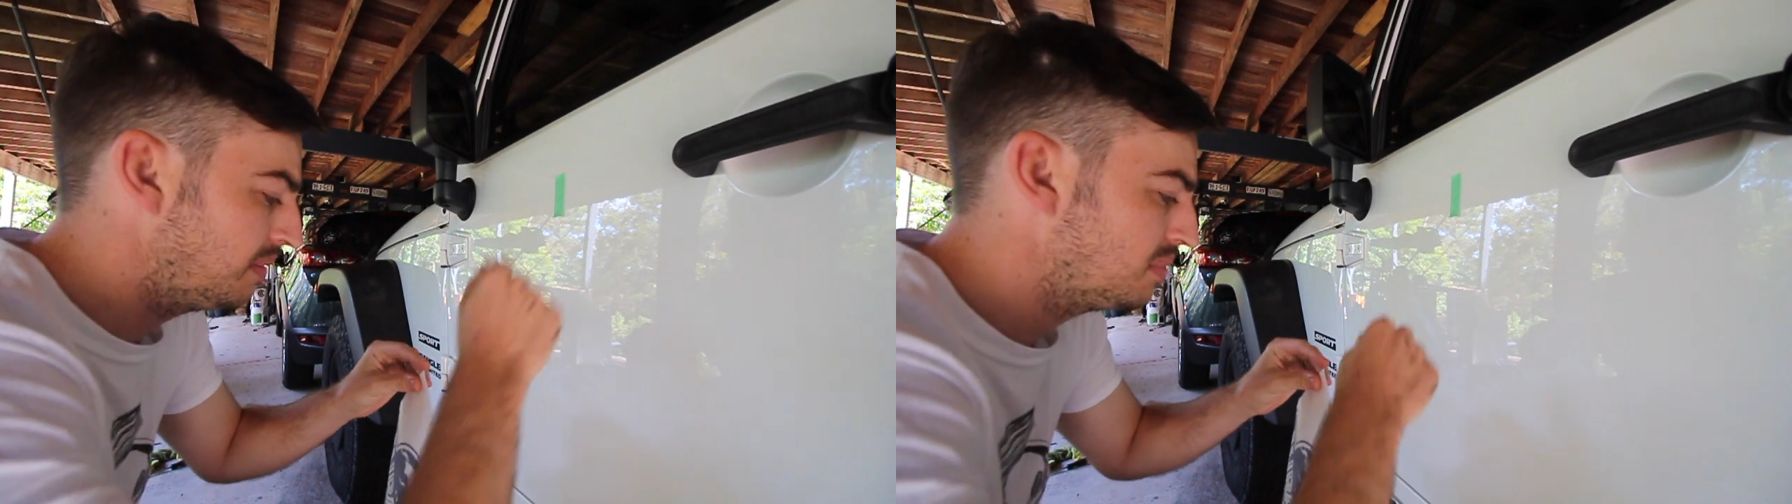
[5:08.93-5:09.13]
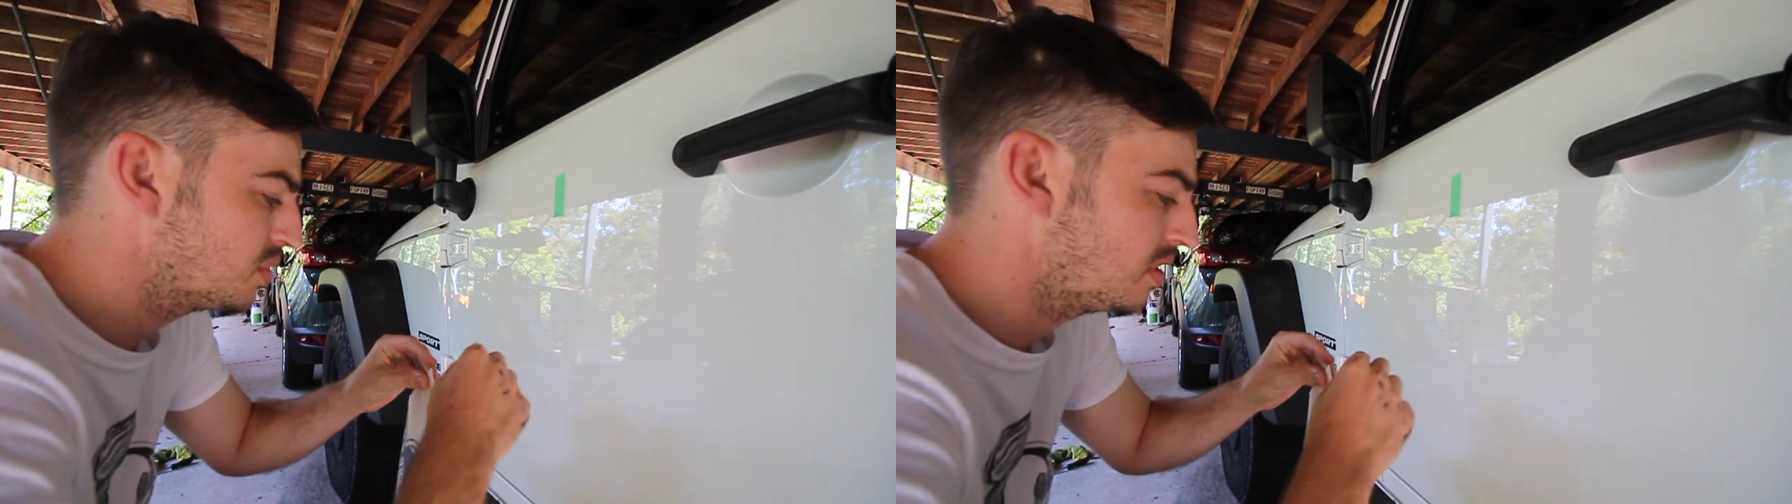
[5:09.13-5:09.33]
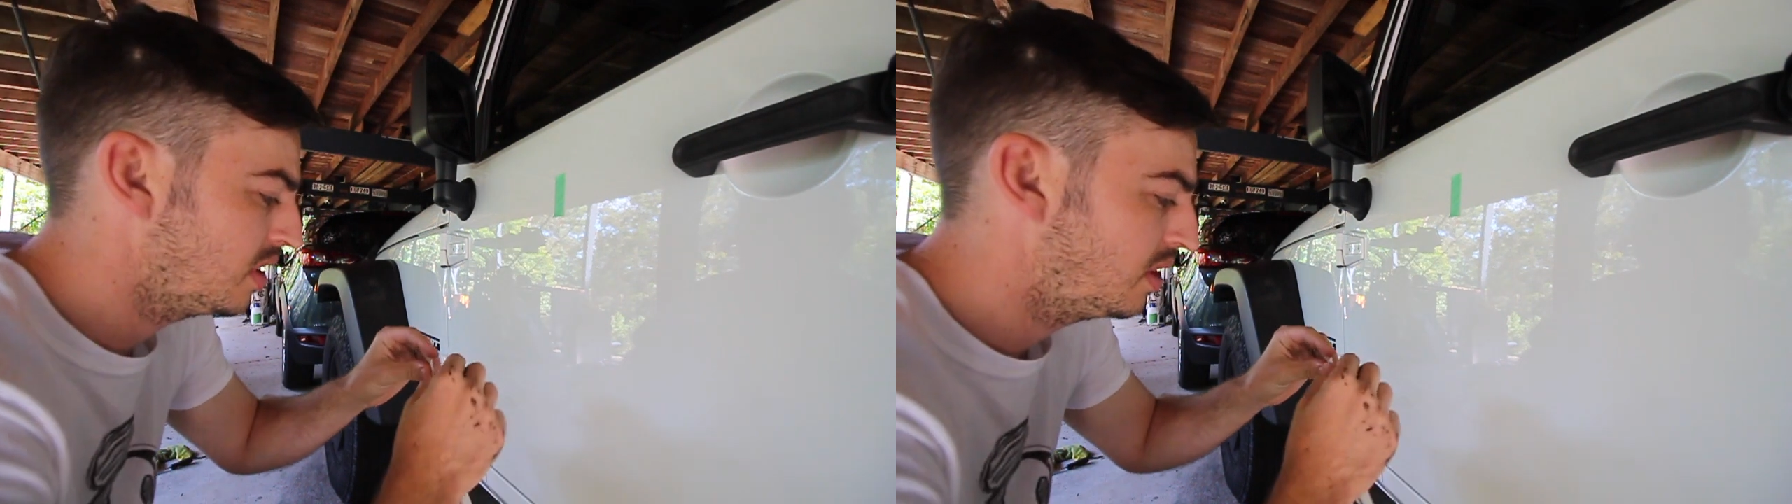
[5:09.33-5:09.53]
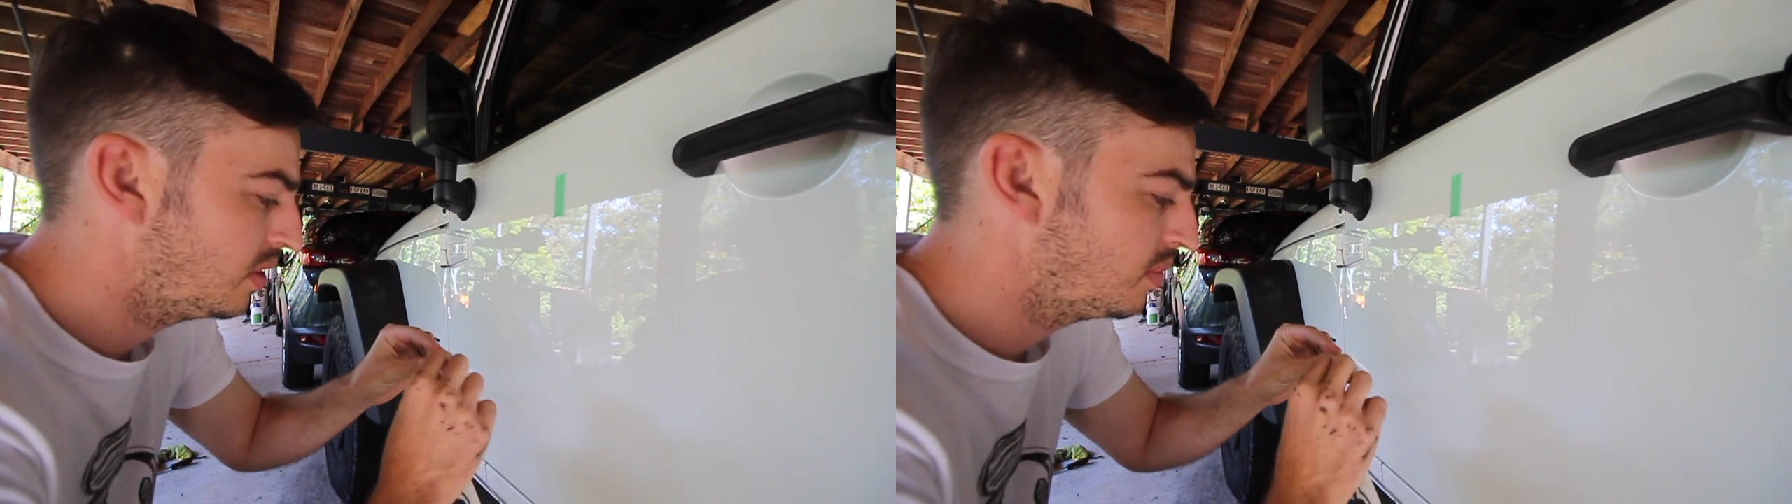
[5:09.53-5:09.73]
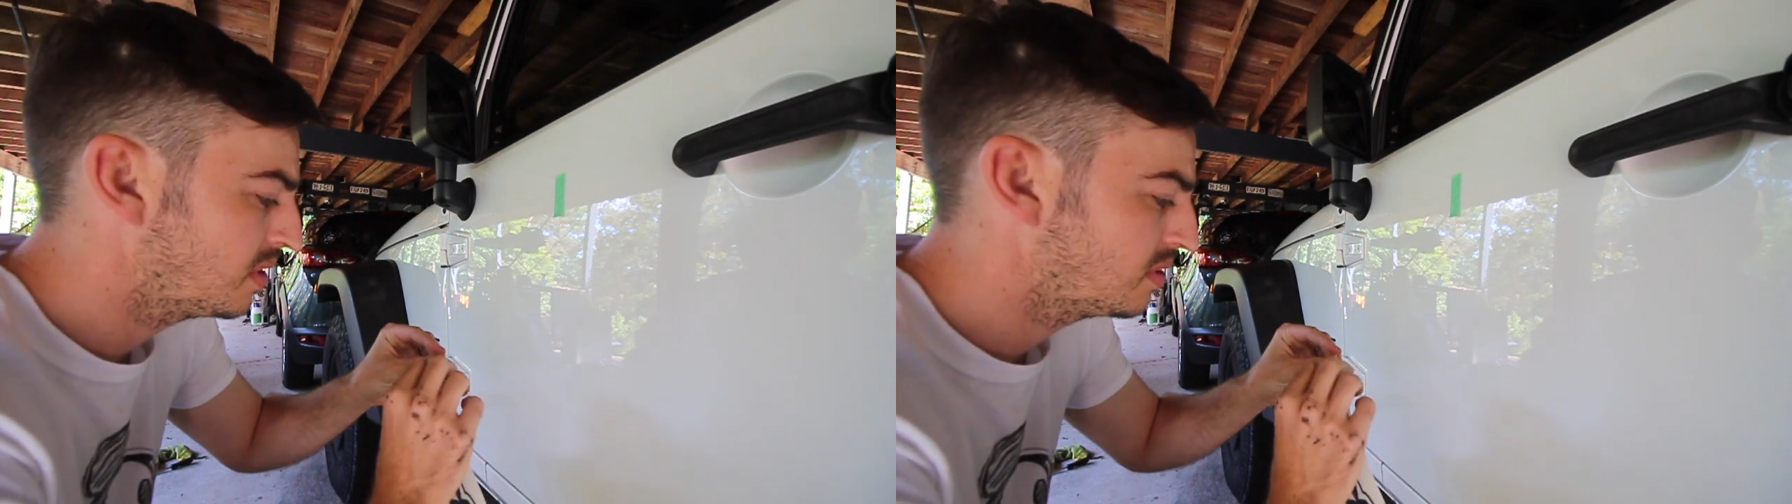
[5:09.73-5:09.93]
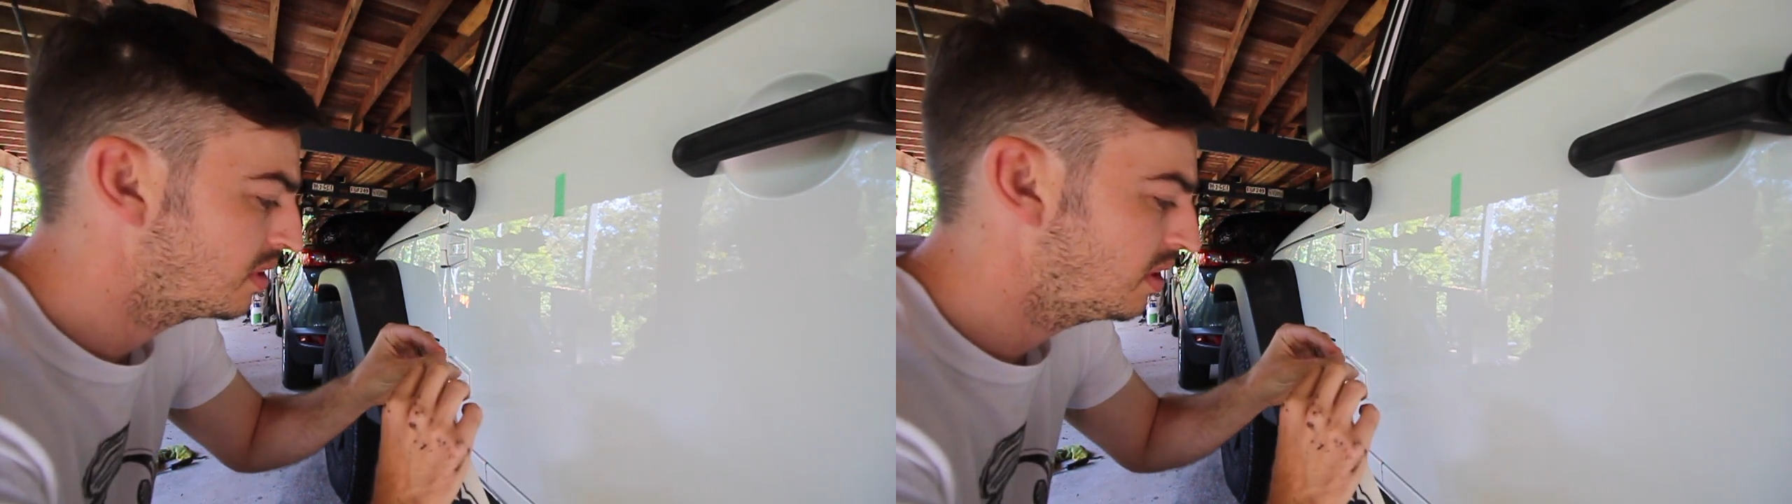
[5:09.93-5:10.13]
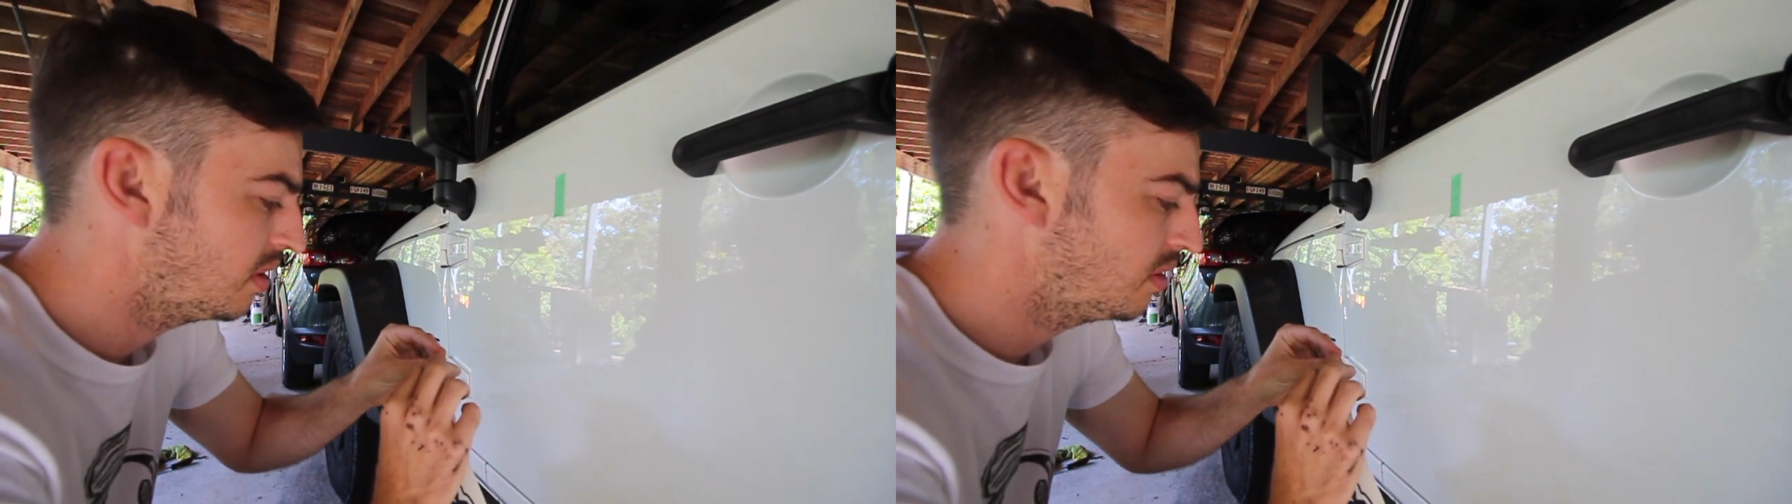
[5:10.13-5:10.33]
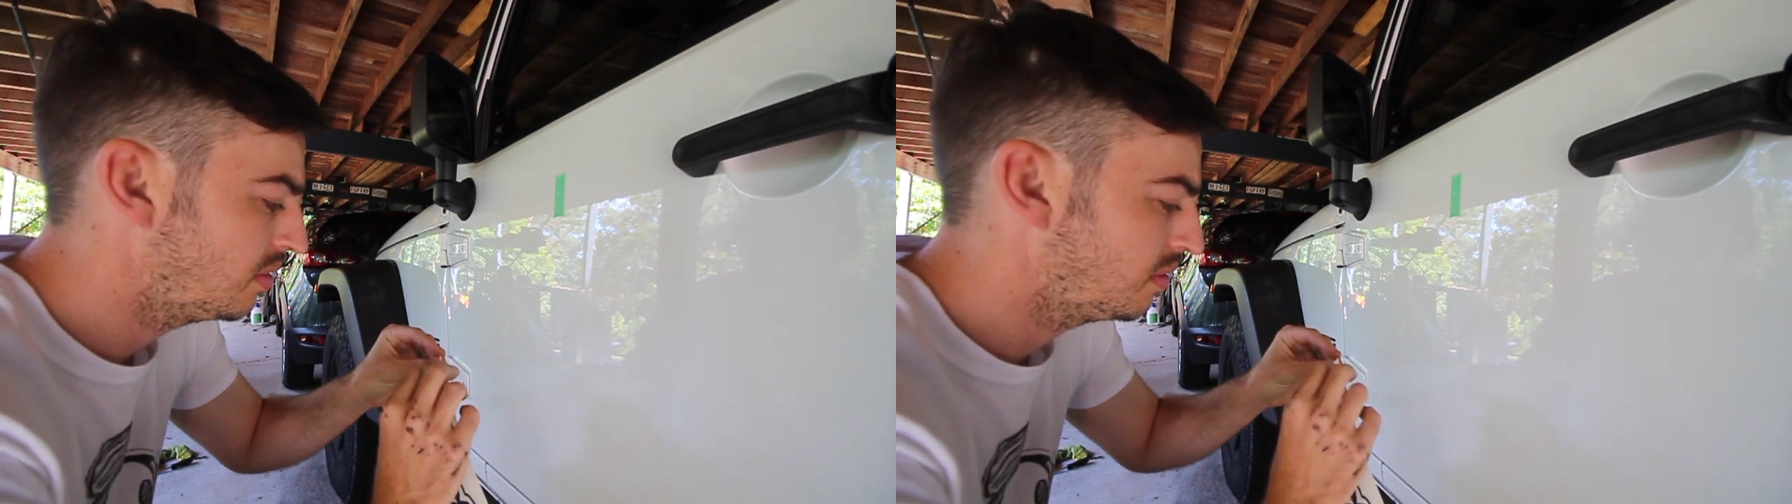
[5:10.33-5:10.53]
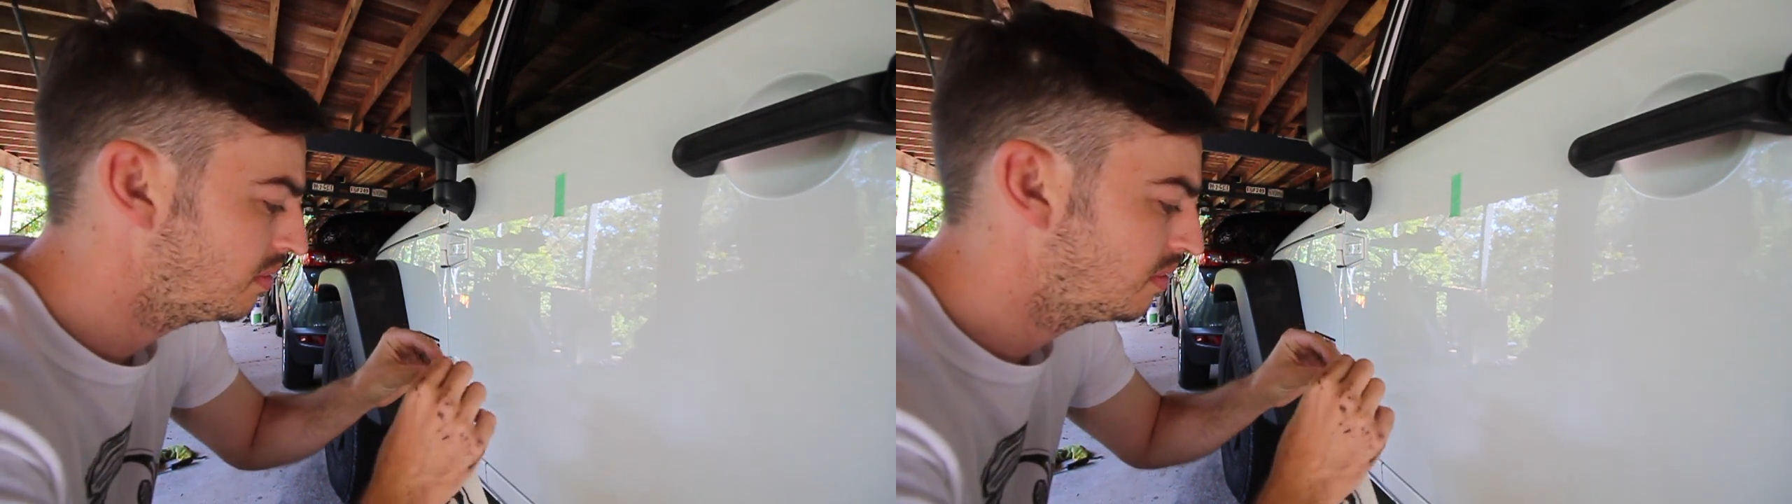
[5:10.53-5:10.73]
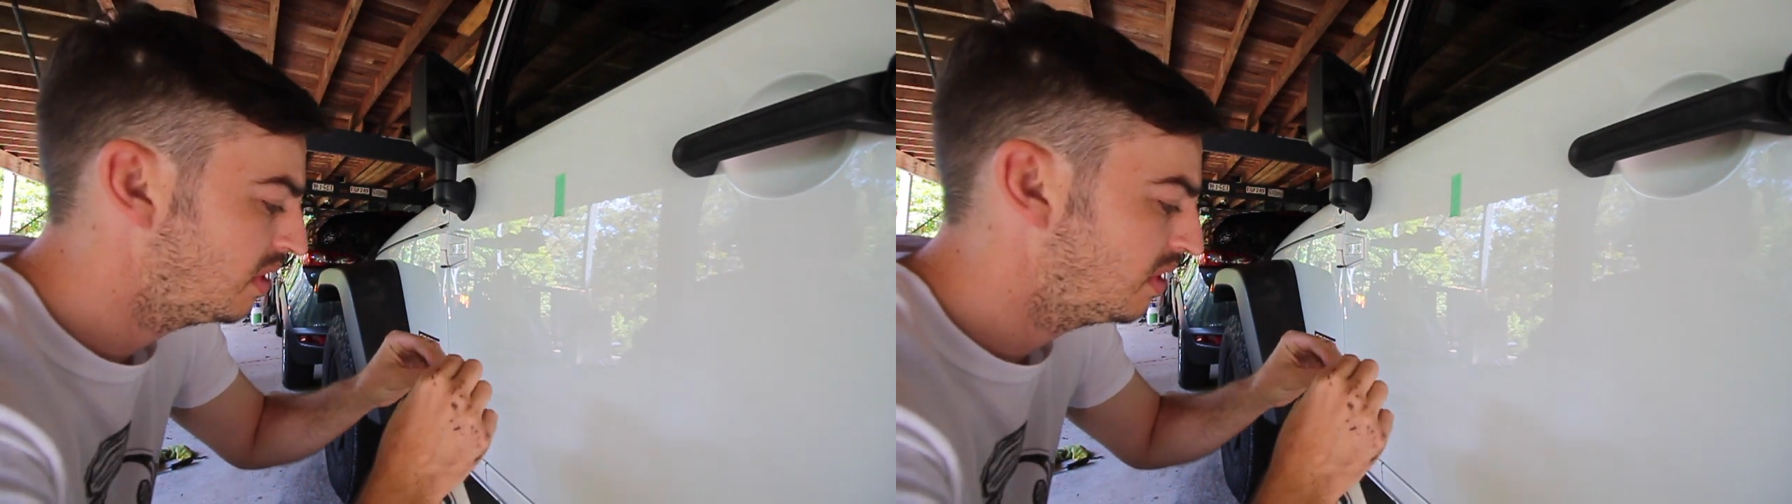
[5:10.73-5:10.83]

like push it down once I get it on.